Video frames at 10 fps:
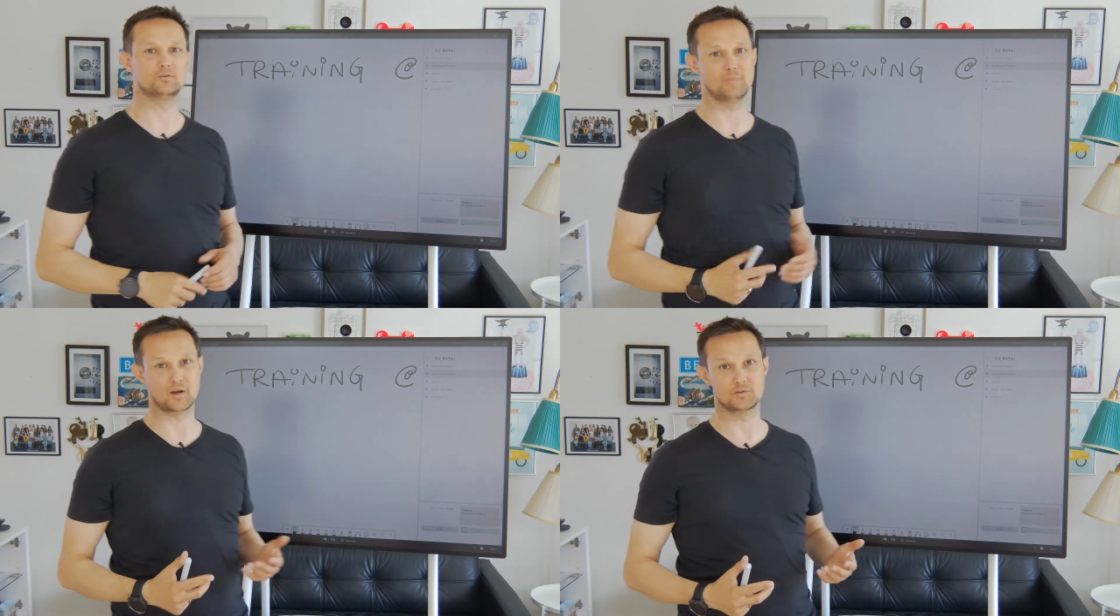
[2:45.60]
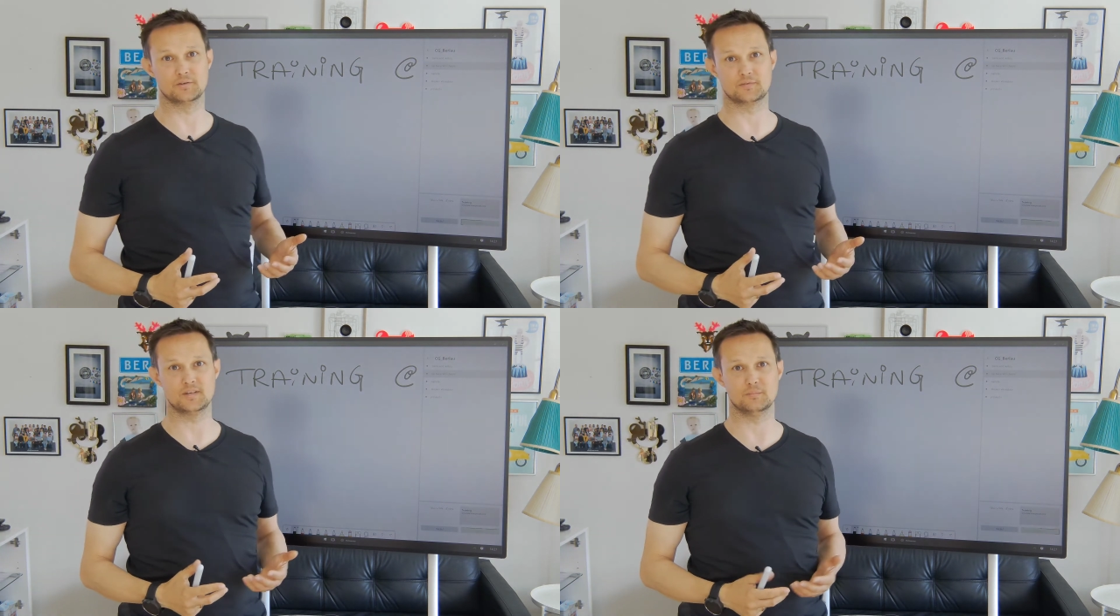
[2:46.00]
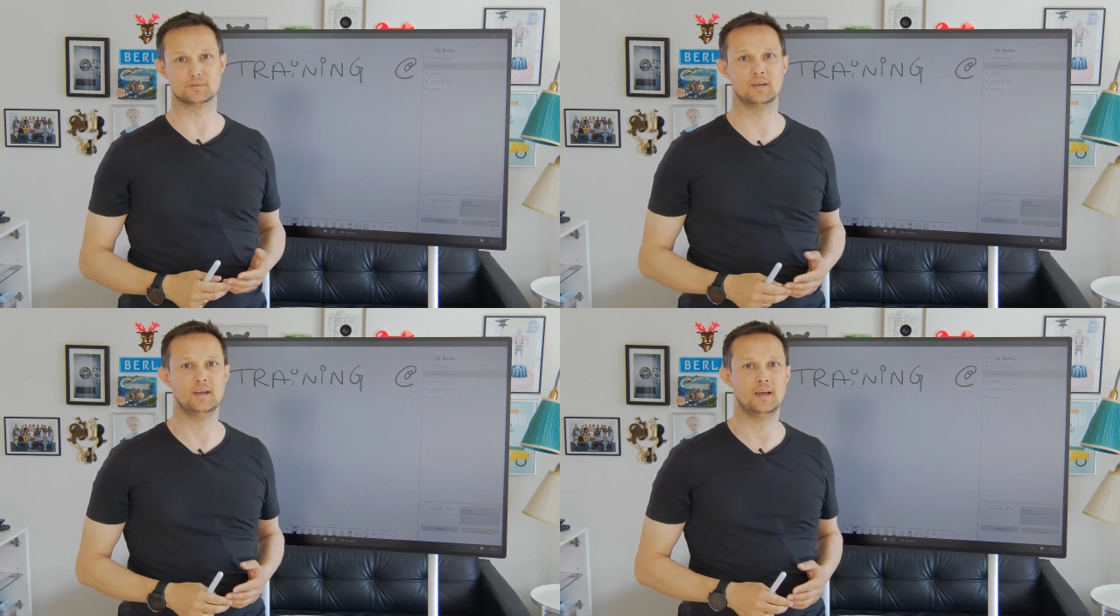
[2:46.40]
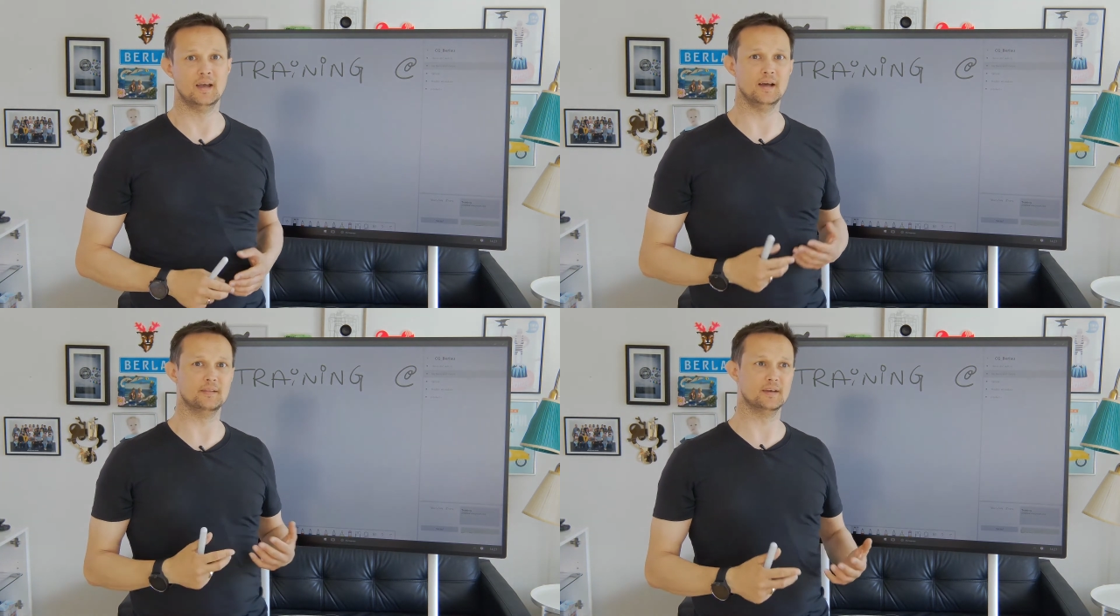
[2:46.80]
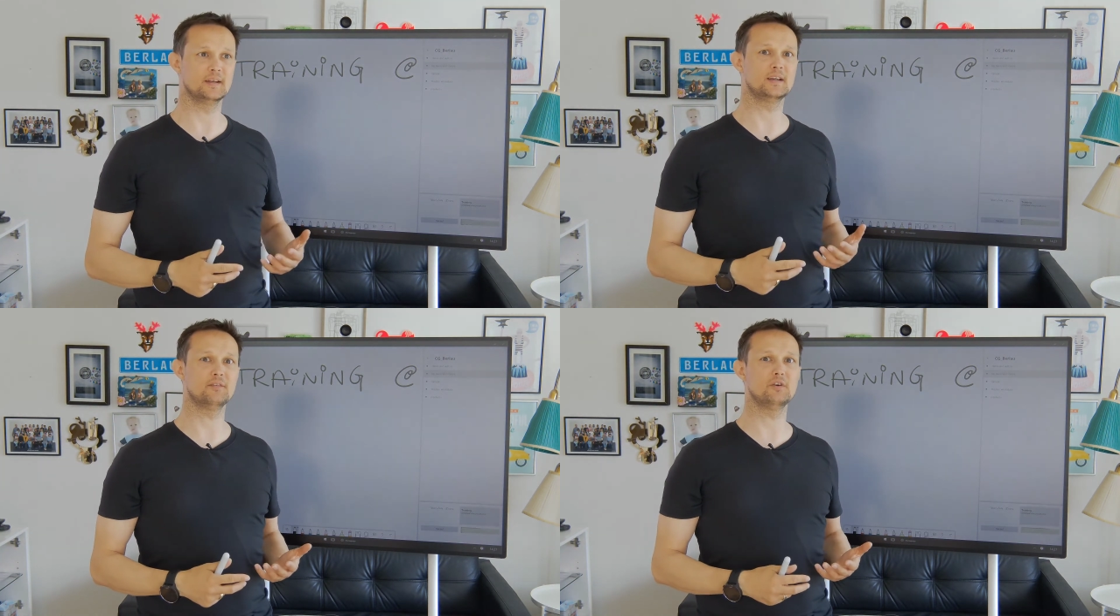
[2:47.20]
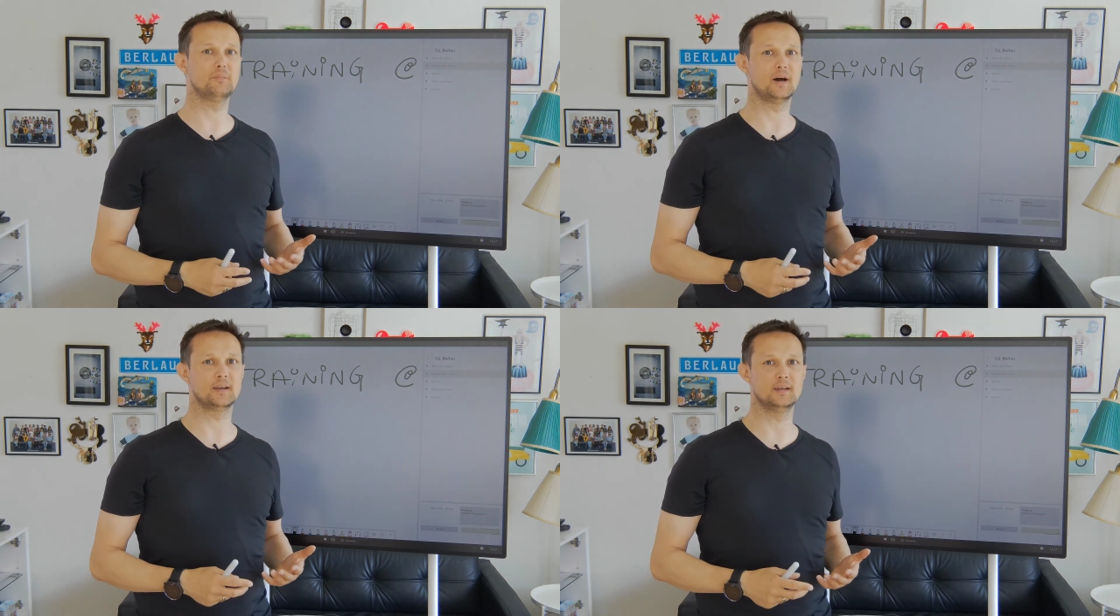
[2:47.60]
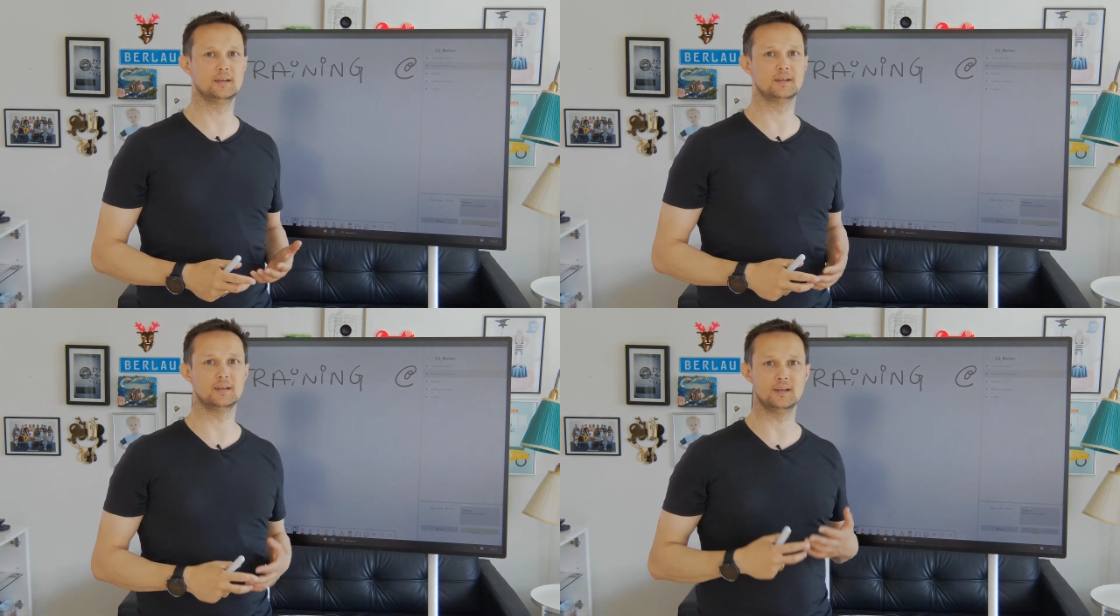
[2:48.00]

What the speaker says: Microsoft Teams. And then everybody